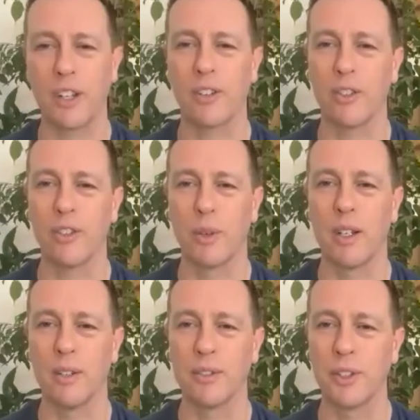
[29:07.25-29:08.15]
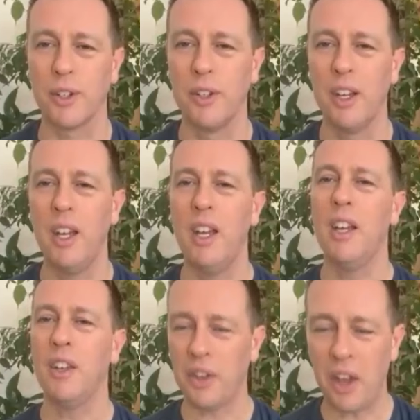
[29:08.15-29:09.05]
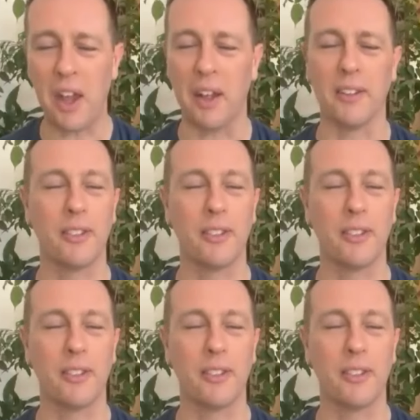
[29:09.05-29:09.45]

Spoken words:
chakra as well. So, yeah,